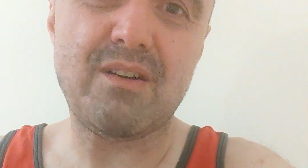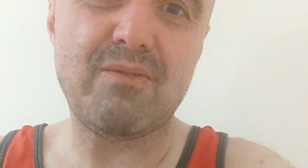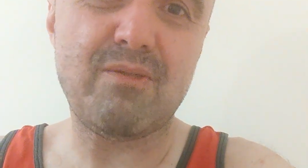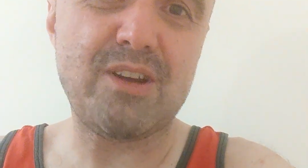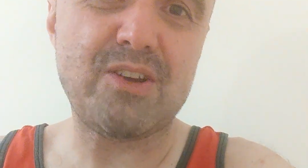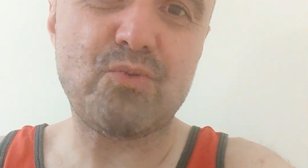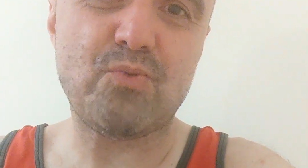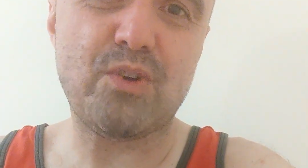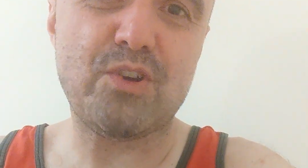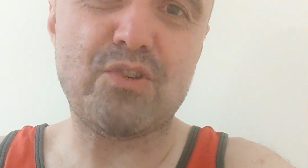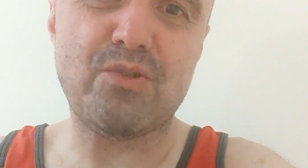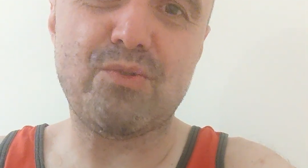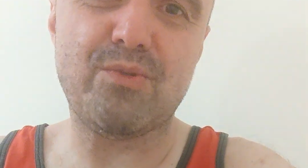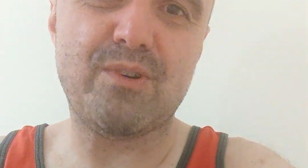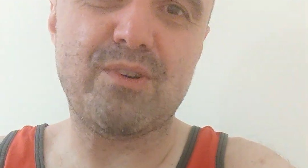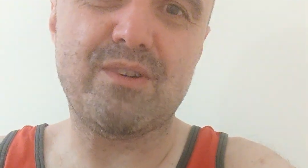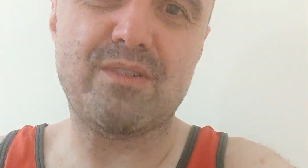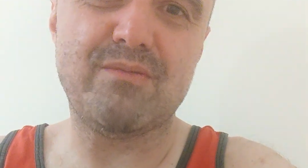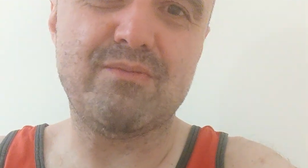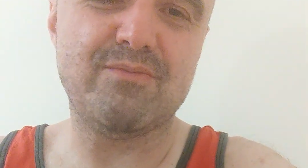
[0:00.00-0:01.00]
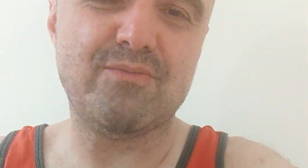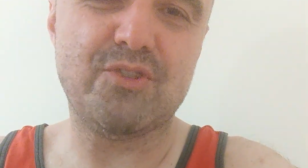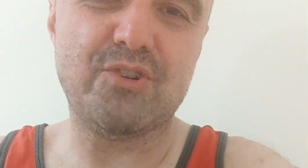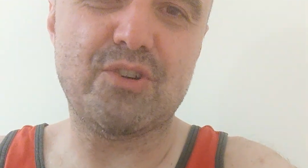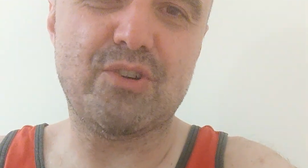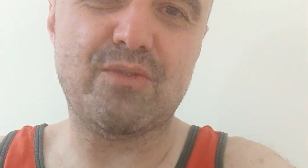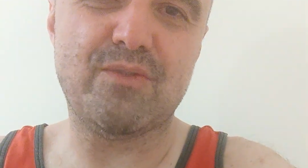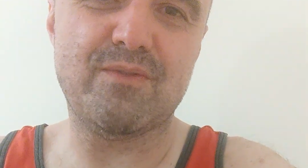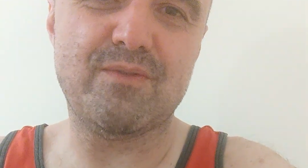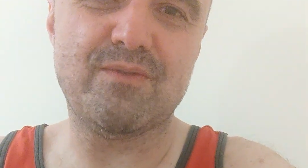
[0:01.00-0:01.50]
right when you were,
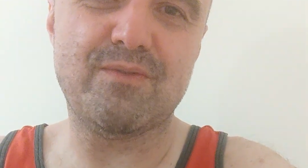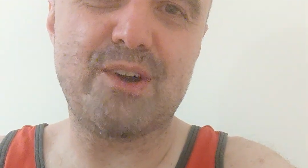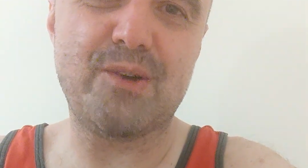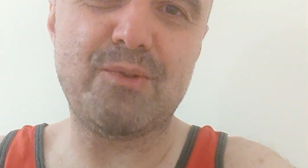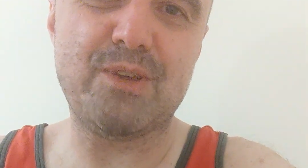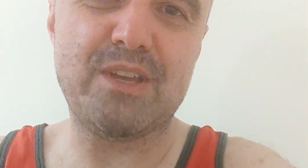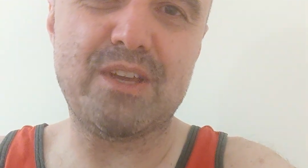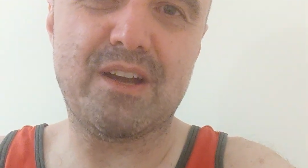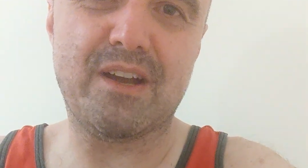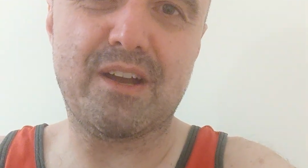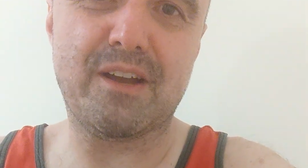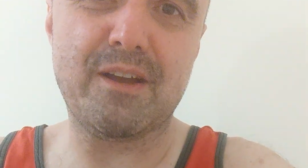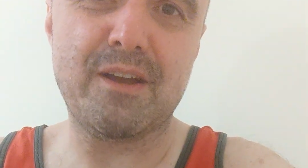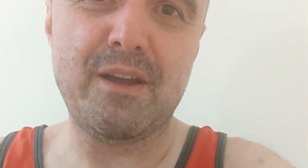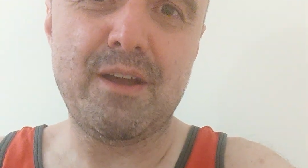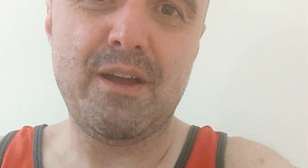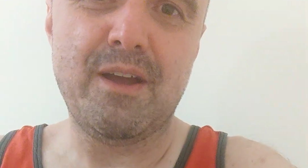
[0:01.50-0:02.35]
very young.